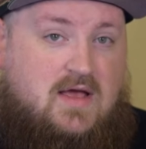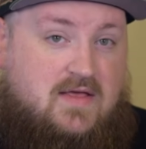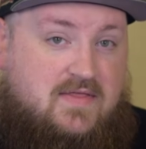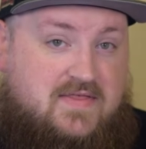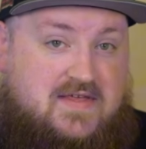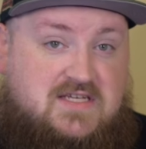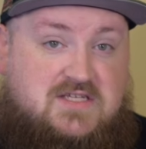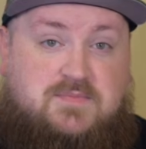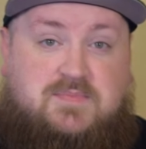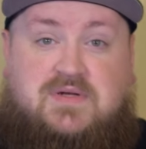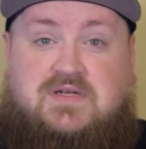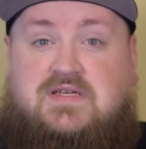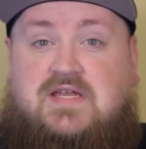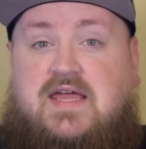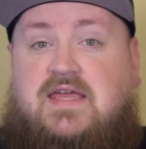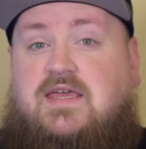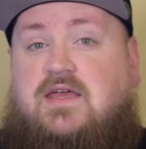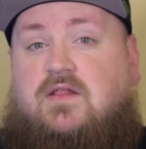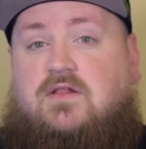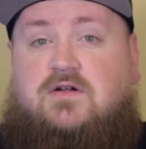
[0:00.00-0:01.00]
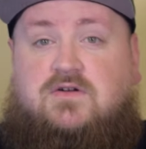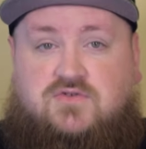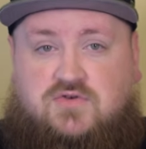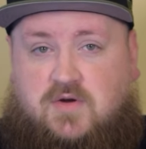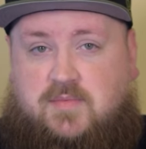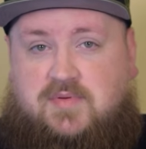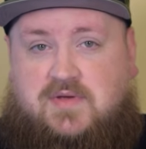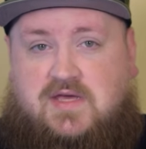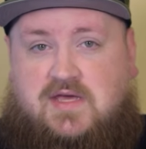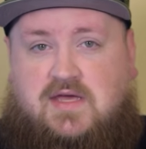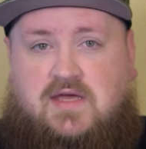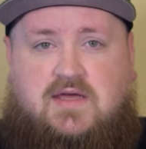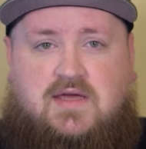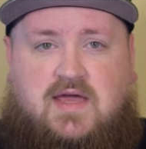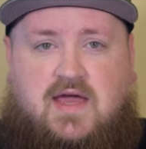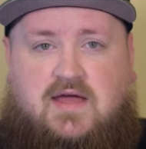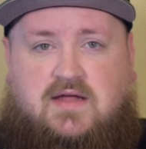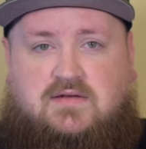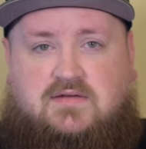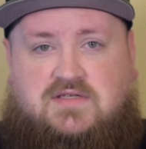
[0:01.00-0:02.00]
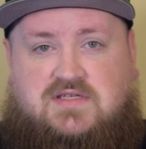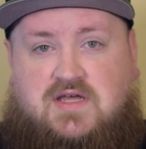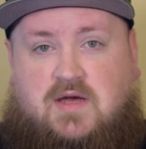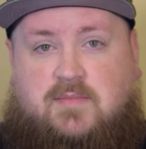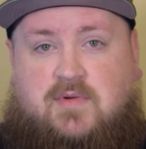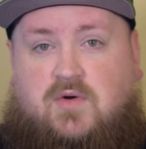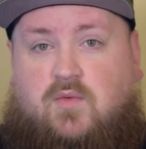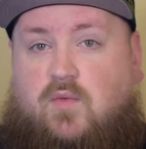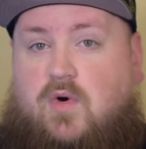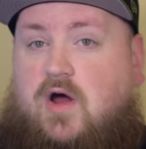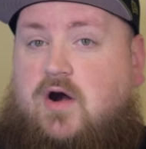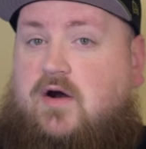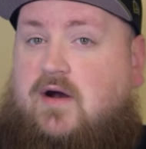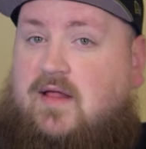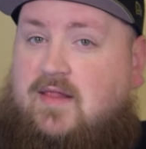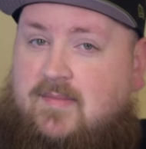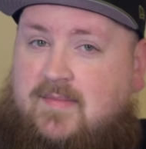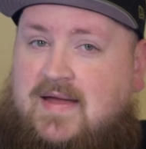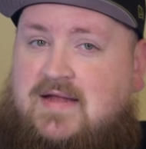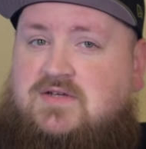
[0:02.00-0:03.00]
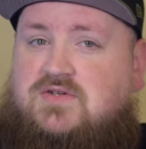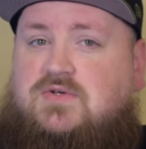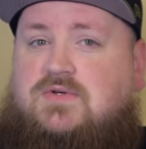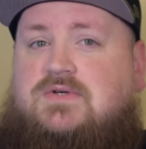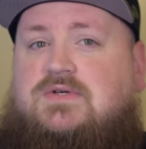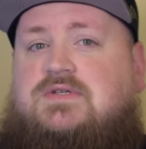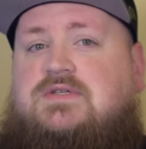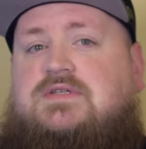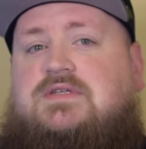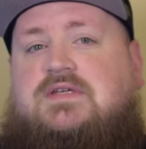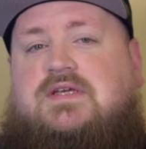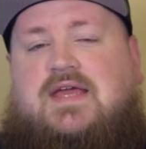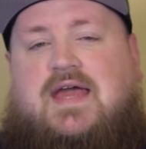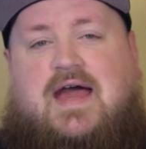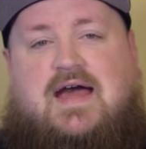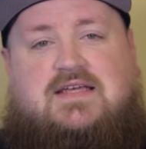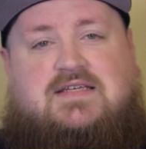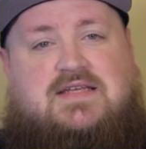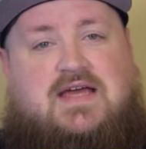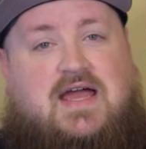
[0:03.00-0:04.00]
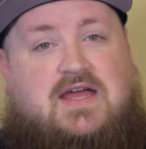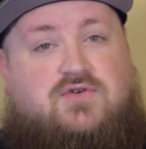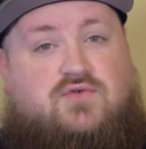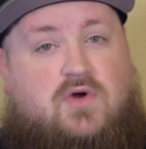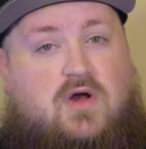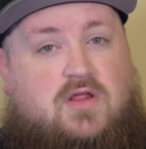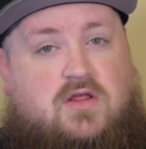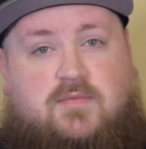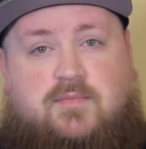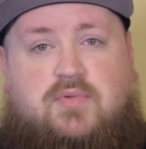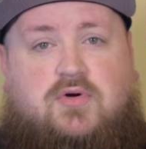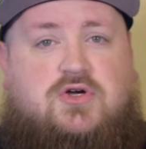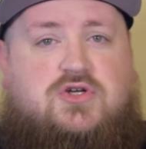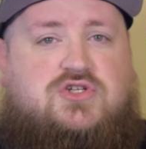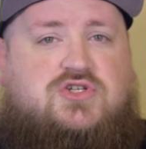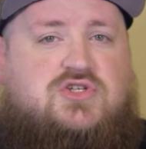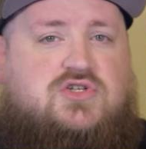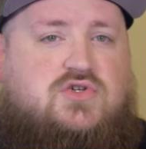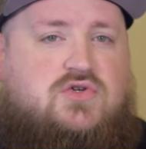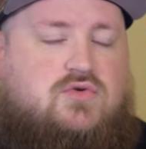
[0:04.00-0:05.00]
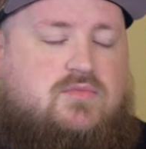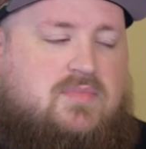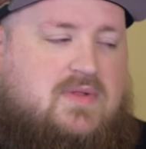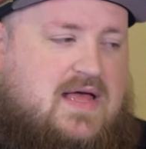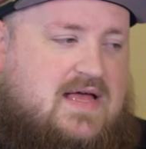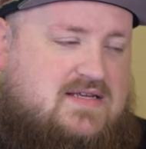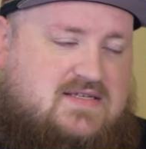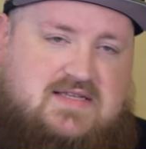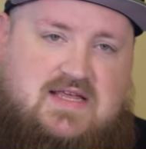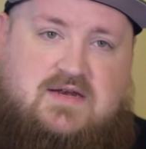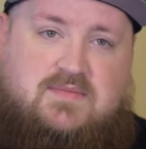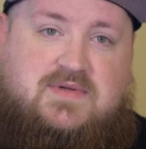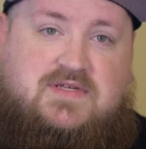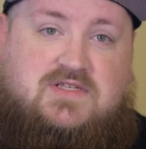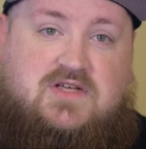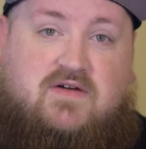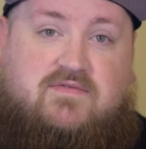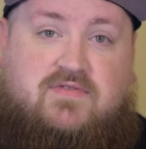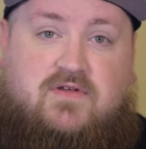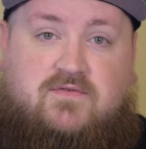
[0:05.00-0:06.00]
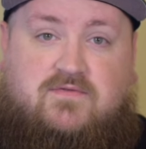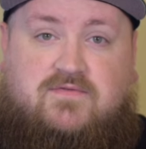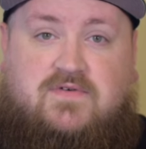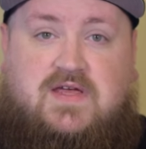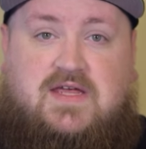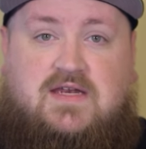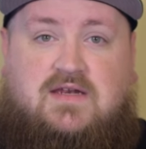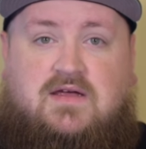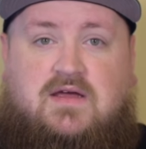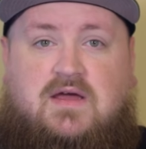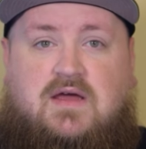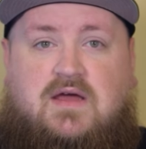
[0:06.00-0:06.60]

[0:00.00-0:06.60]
This particular Tripkee can summon water elementals, cast hydraulic push to blast enemies off their feet,